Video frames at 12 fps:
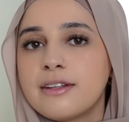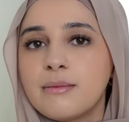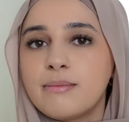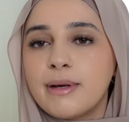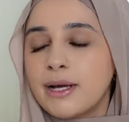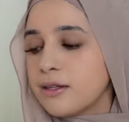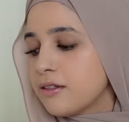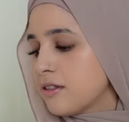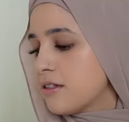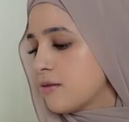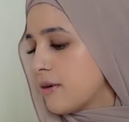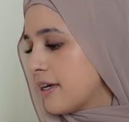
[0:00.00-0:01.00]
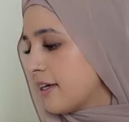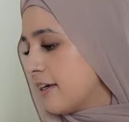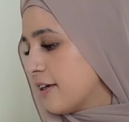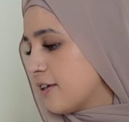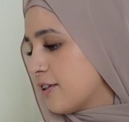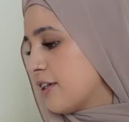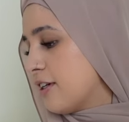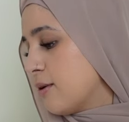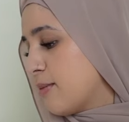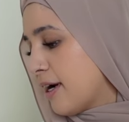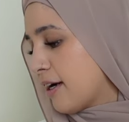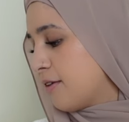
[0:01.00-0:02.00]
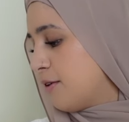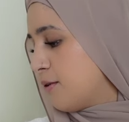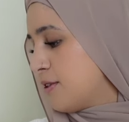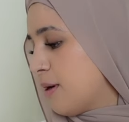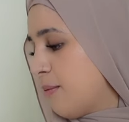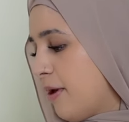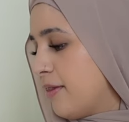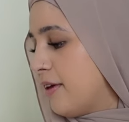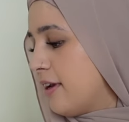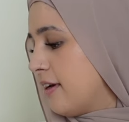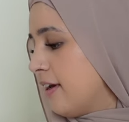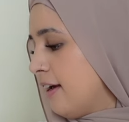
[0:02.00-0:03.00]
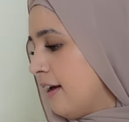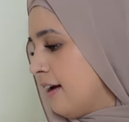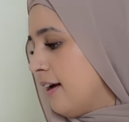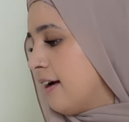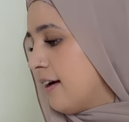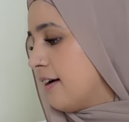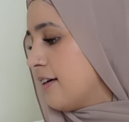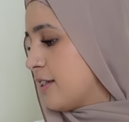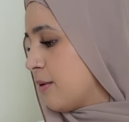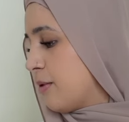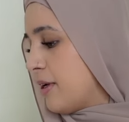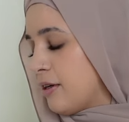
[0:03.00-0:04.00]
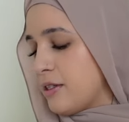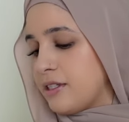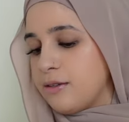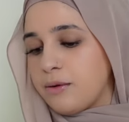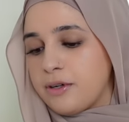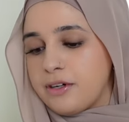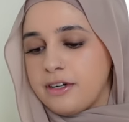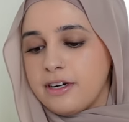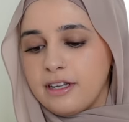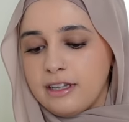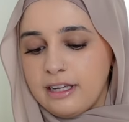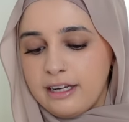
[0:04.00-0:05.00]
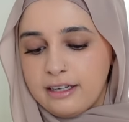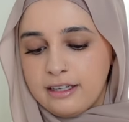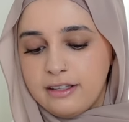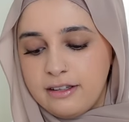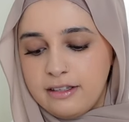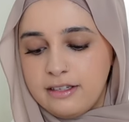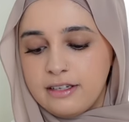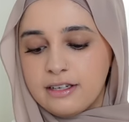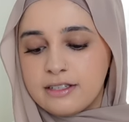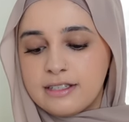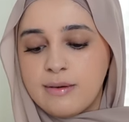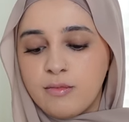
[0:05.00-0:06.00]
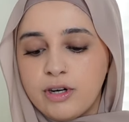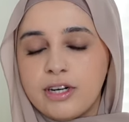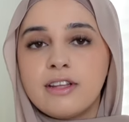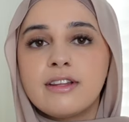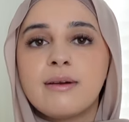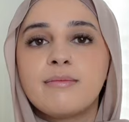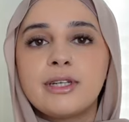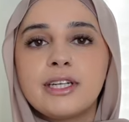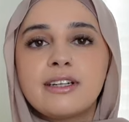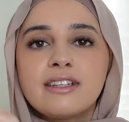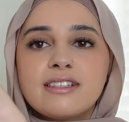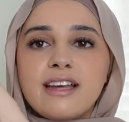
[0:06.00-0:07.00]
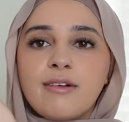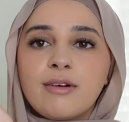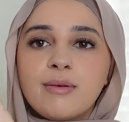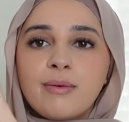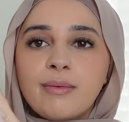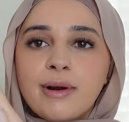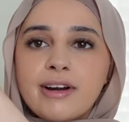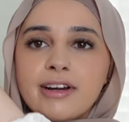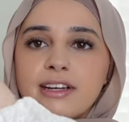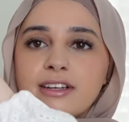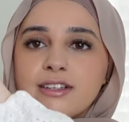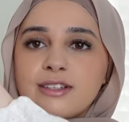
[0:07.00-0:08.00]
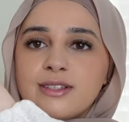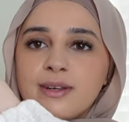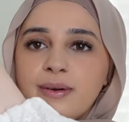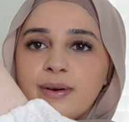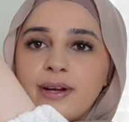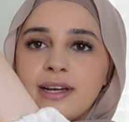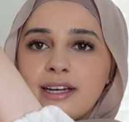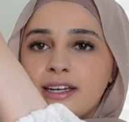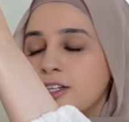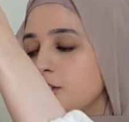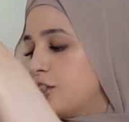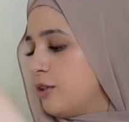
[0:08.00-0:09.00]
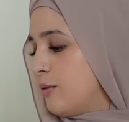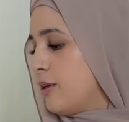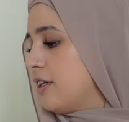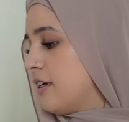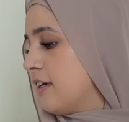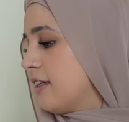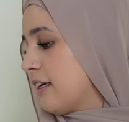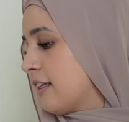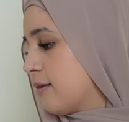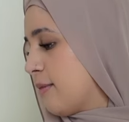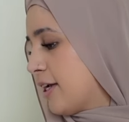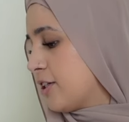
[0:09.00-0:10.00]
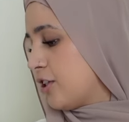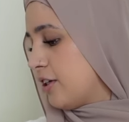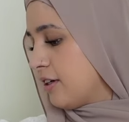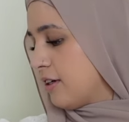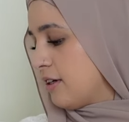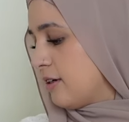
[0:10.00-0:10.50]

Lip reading: the belts right here, so I need to pack those up. And then Someone else ordered like the same one that me and Zyra were wearing, so she wanted like the matching